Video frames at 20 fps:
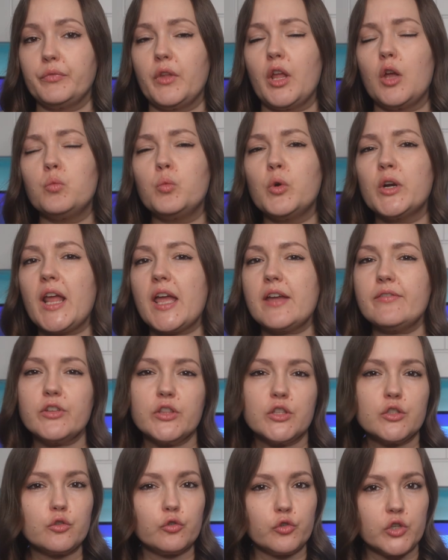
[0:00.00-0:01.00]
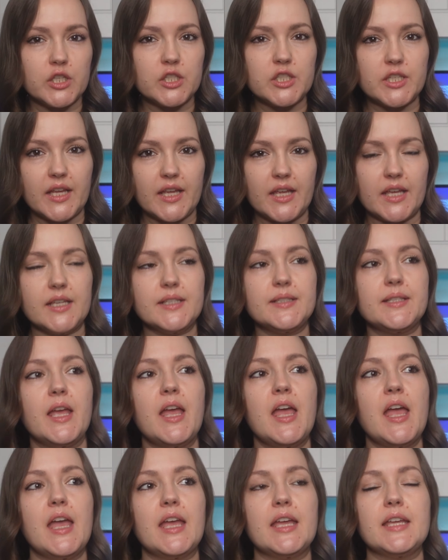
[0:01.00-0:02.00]
And whatever this creature is,
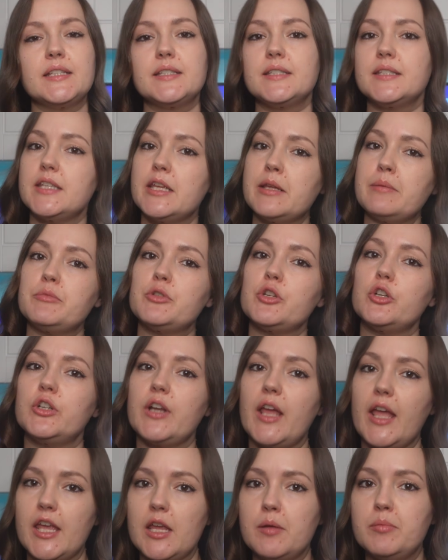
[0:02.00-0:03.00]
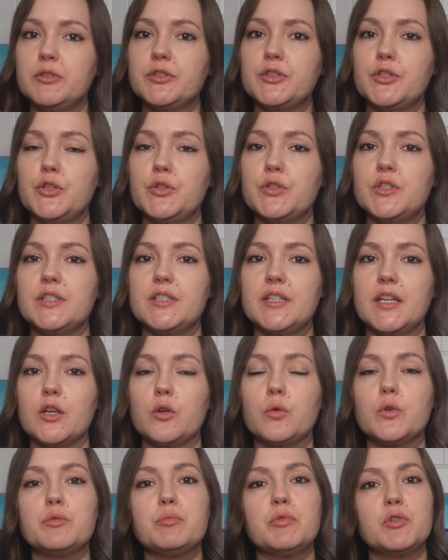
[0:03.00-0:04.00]
it seems unable to
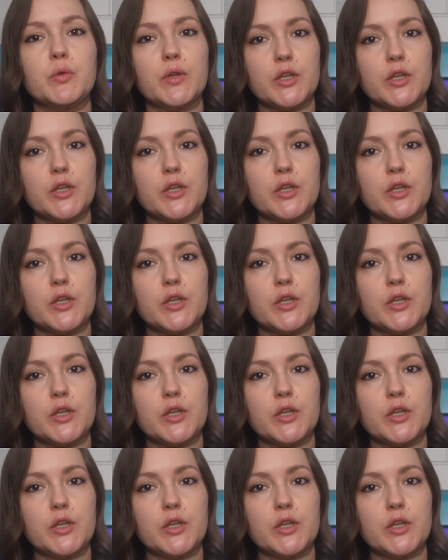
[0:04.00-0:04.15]
distinguish between